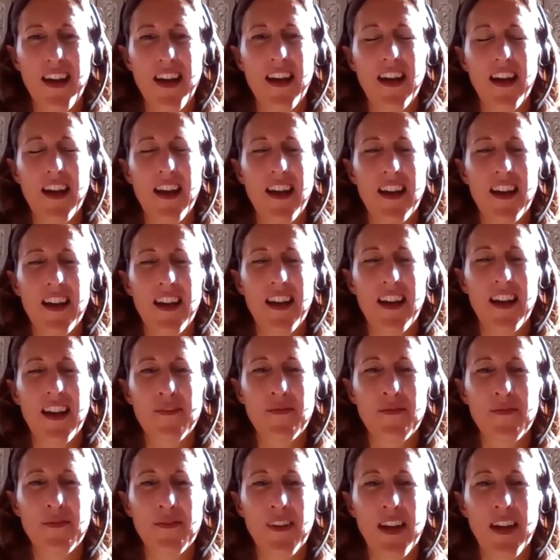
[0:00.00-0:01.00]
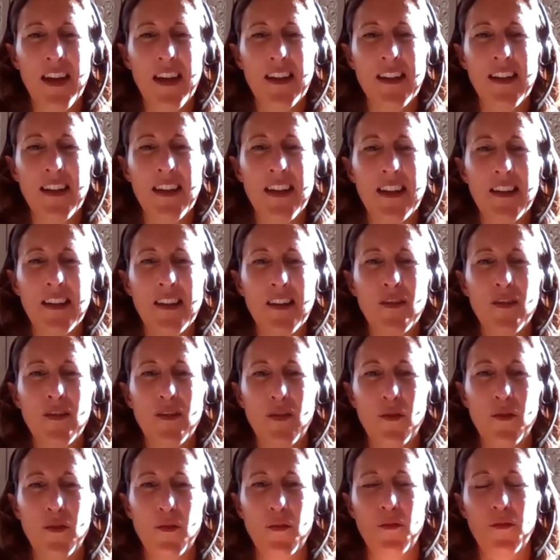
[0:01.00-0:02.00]
and then you
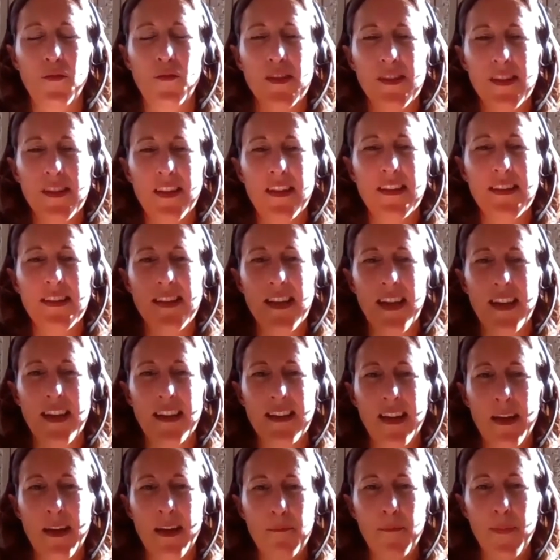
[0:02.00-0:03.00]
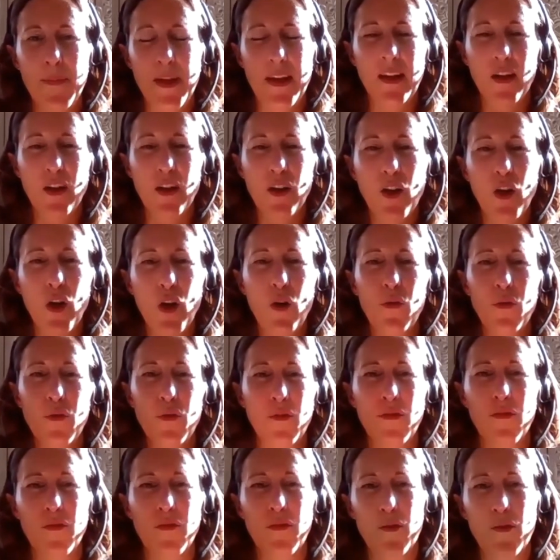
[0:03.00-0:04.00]
facilitate them being alone
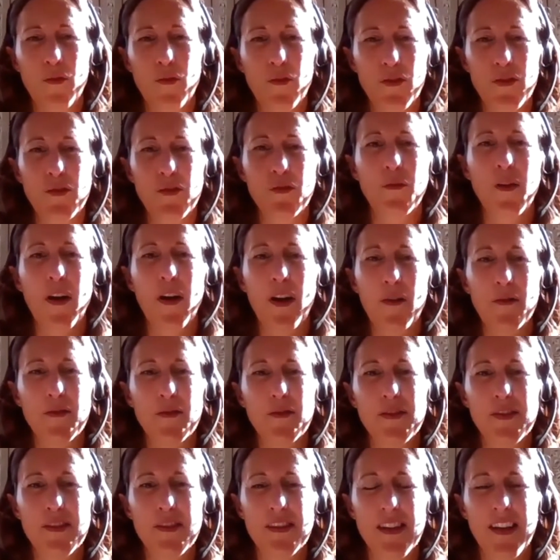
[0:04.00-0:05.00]
for 2 hours